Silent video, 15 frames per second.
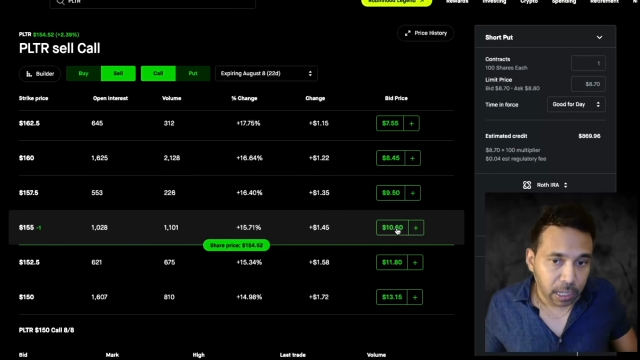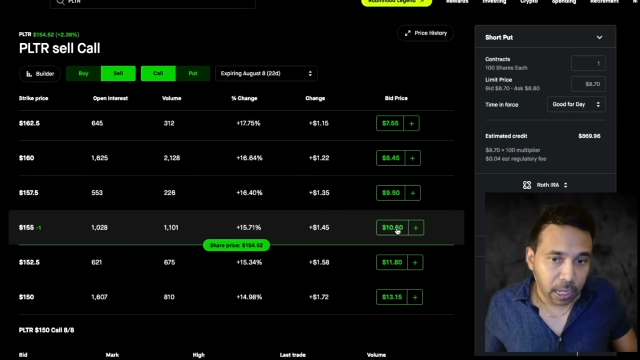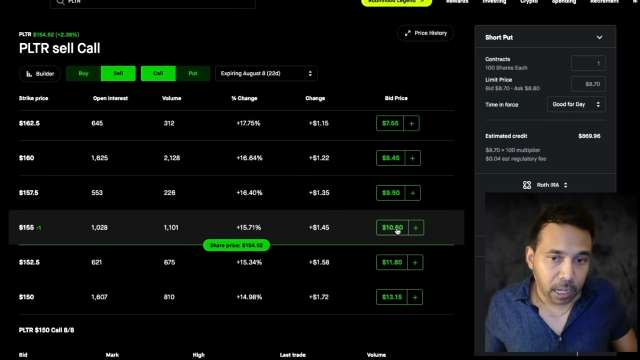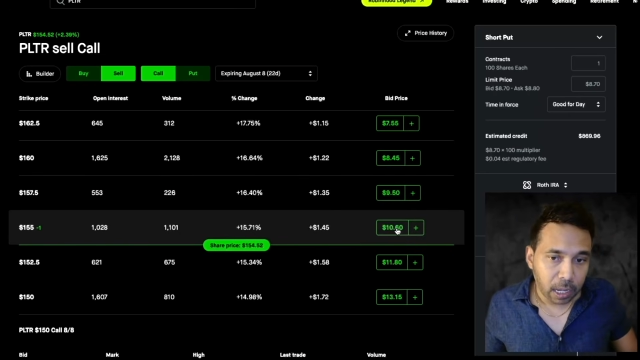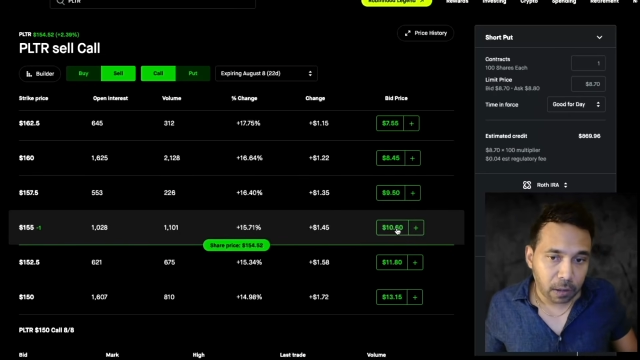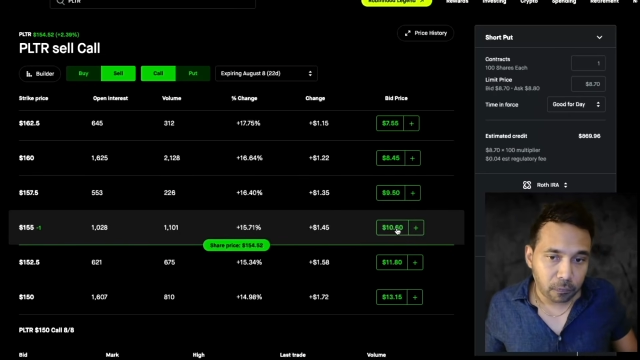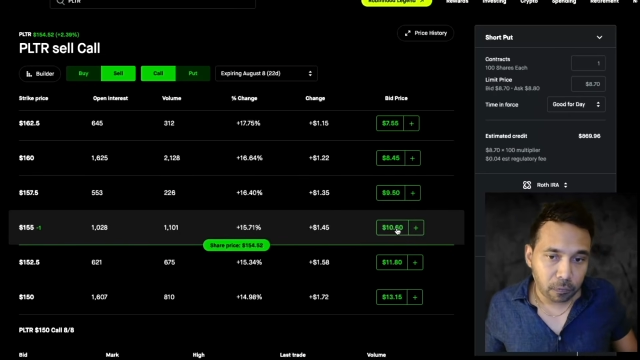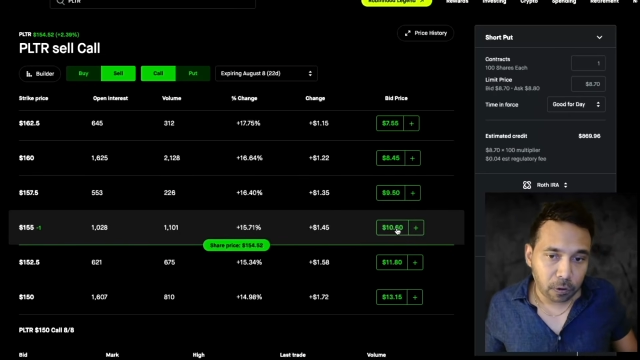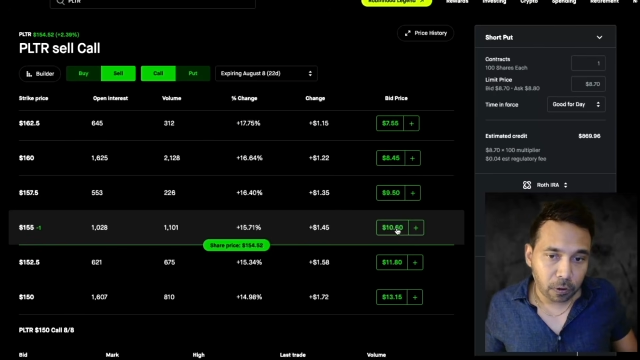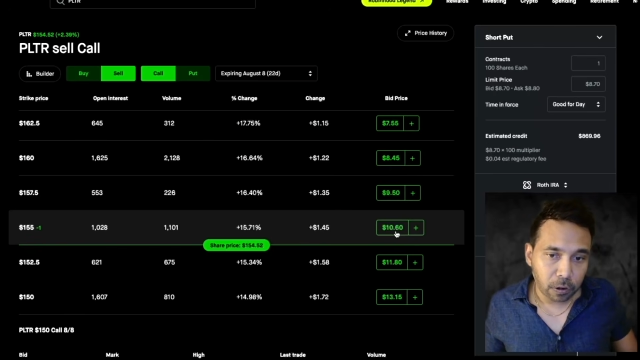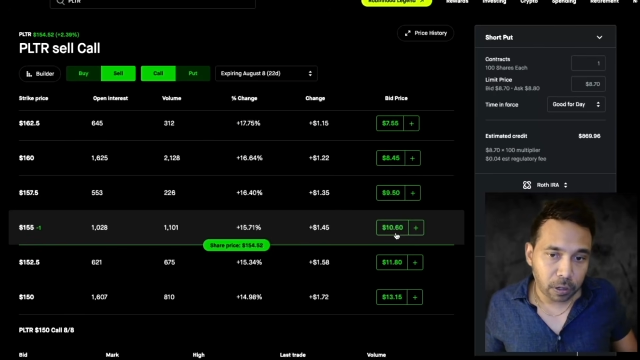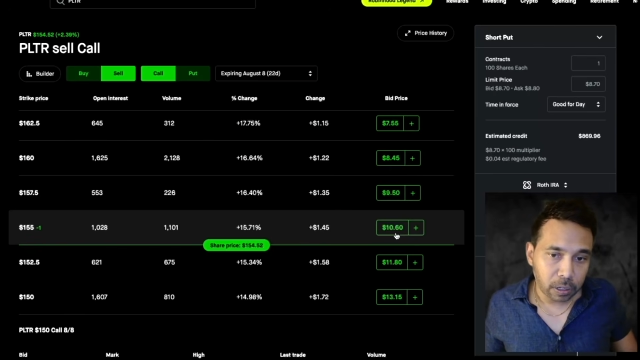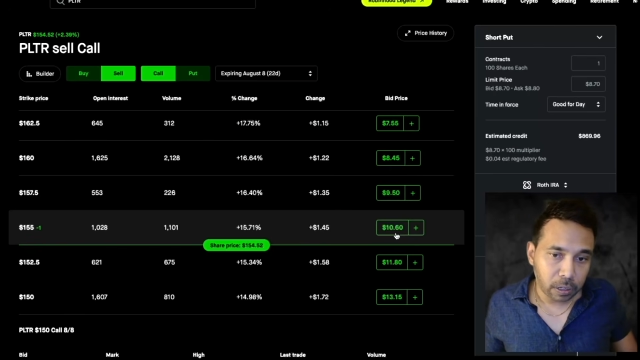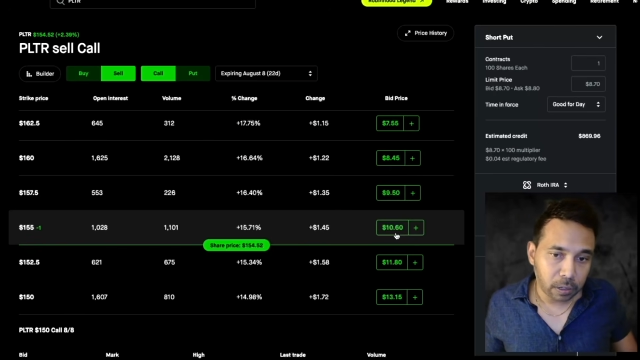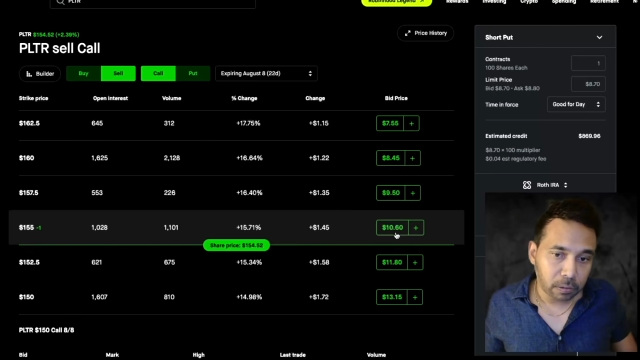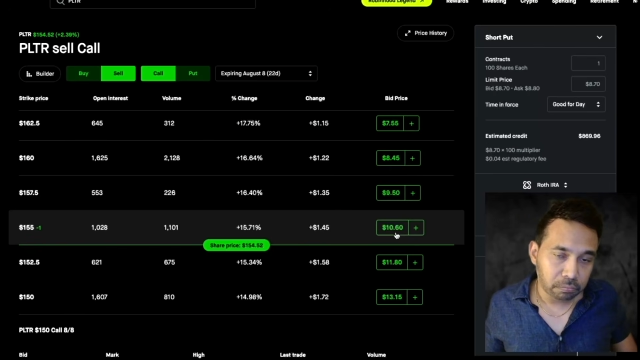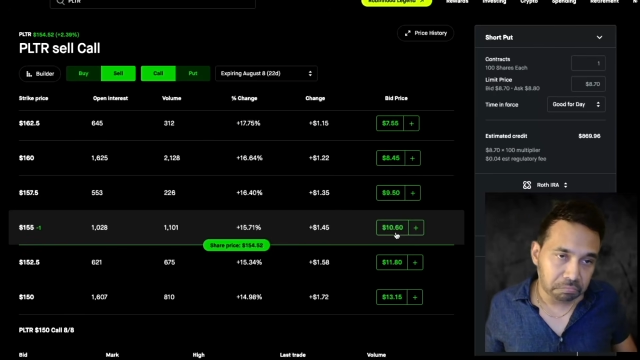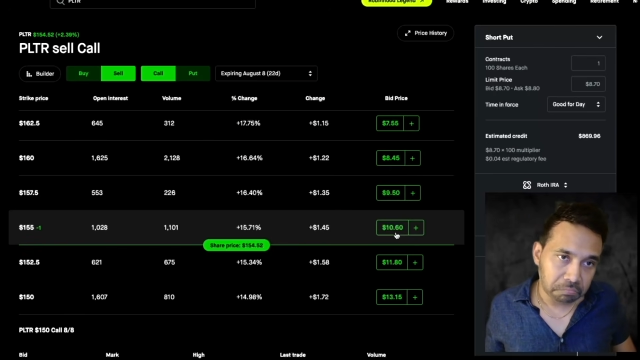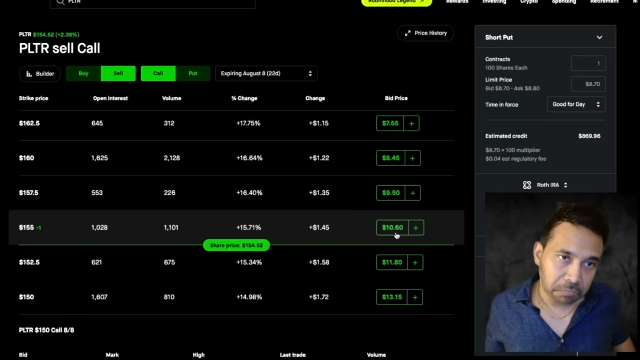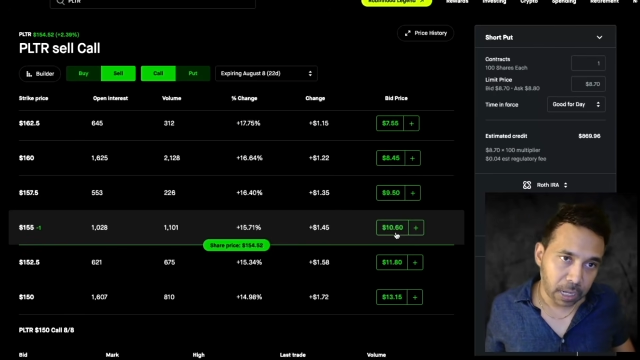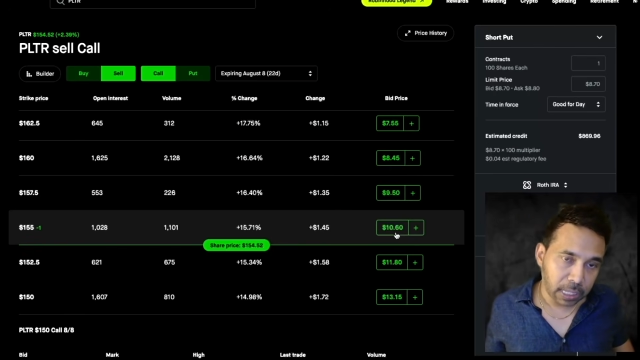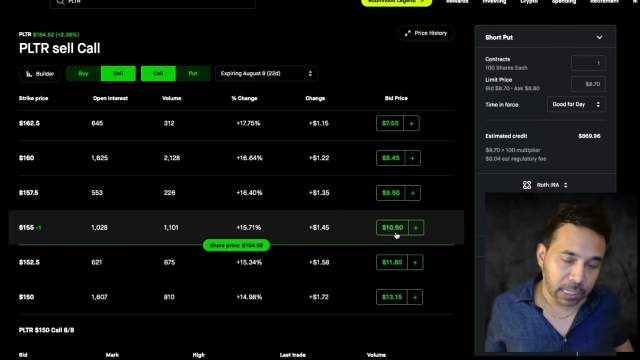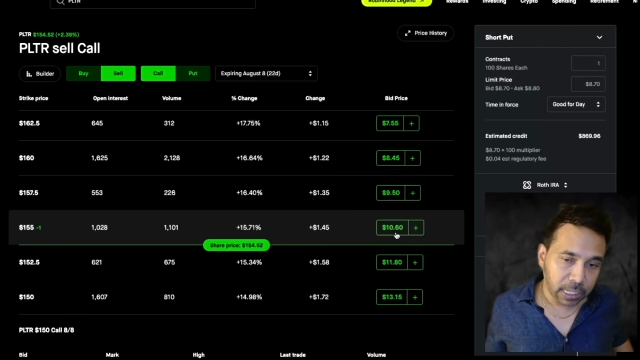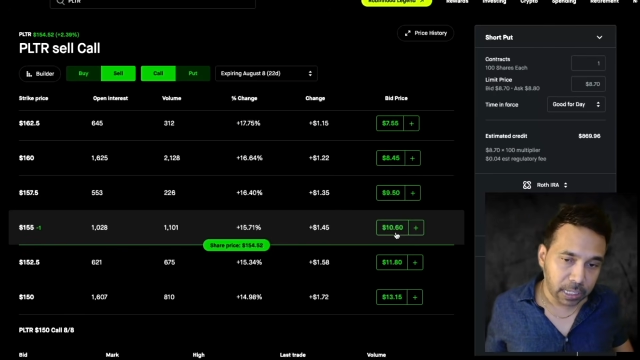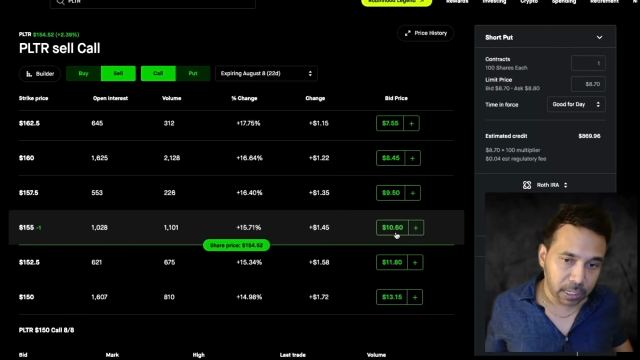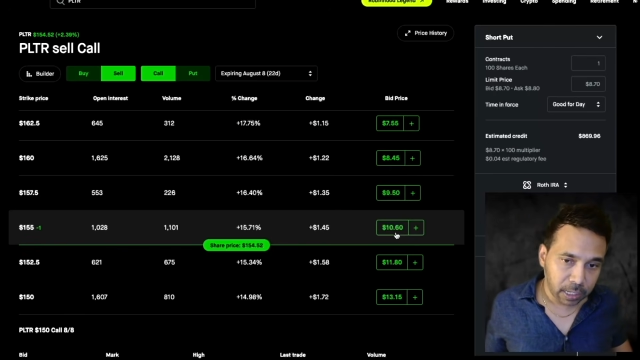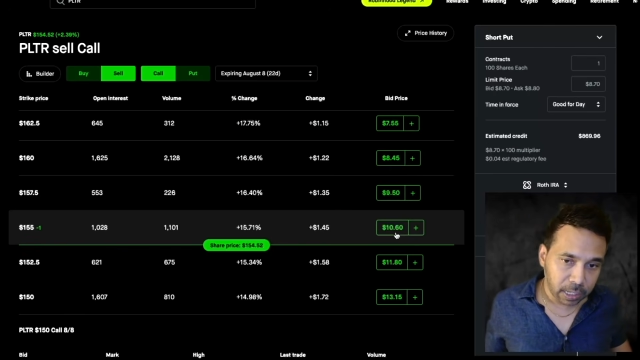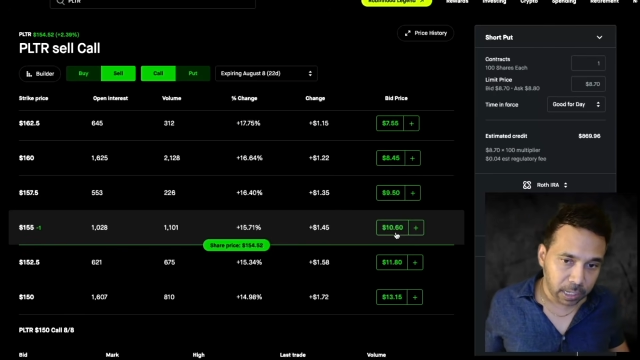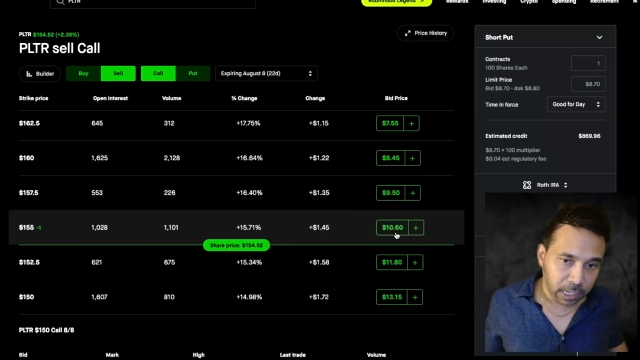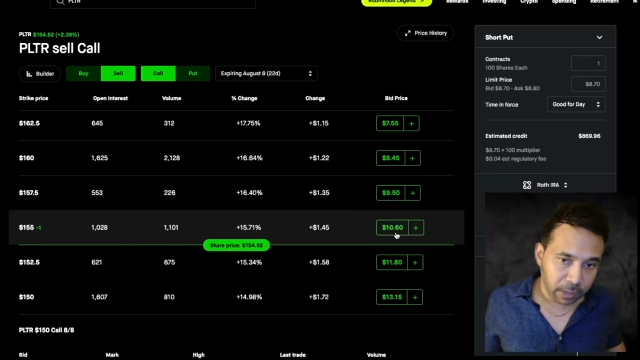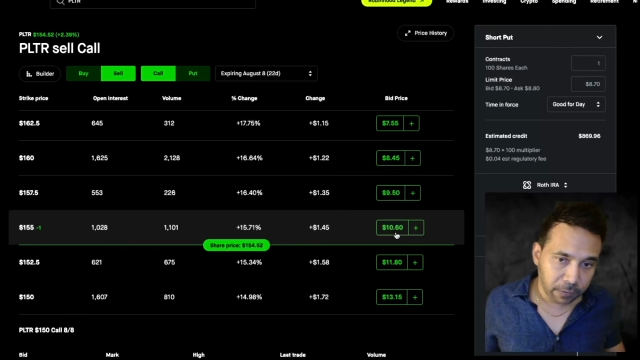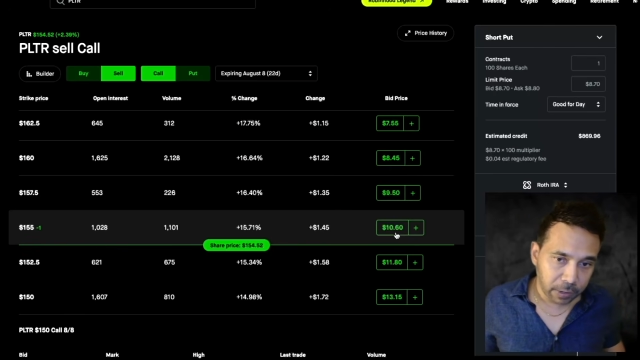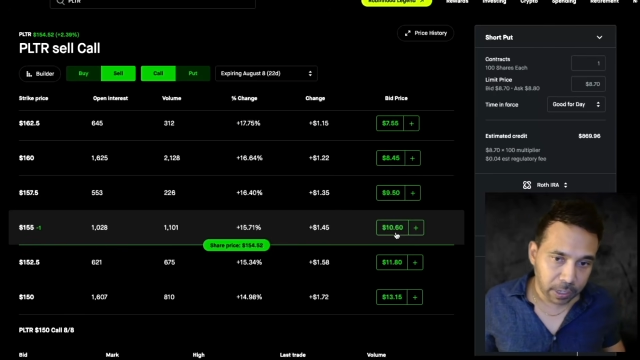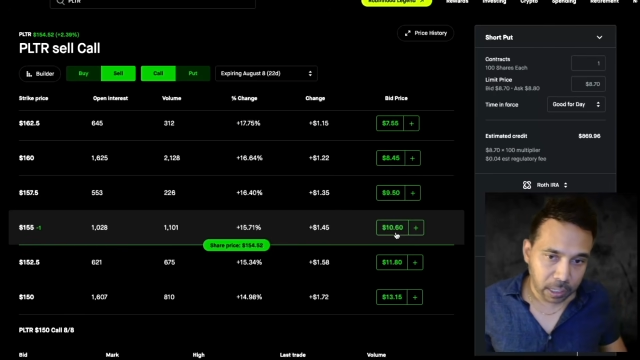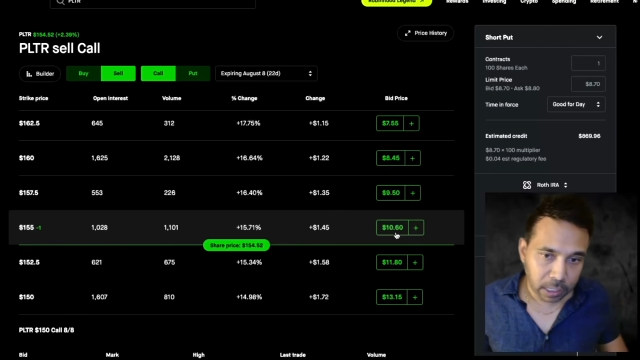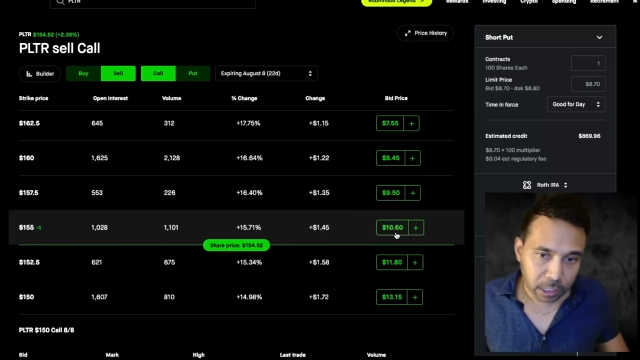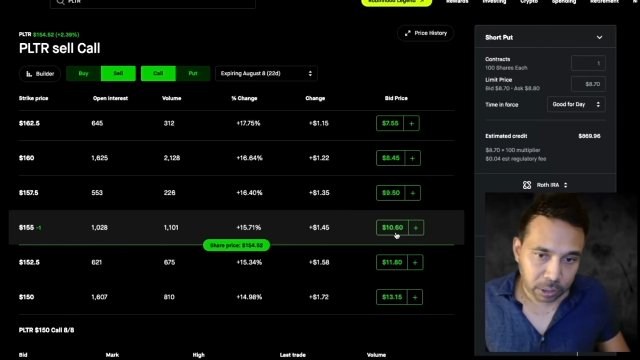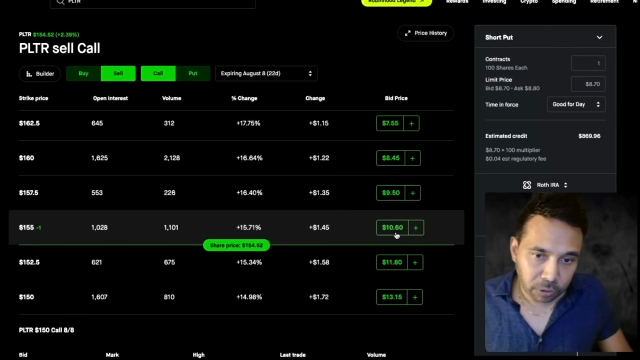for I think 1100,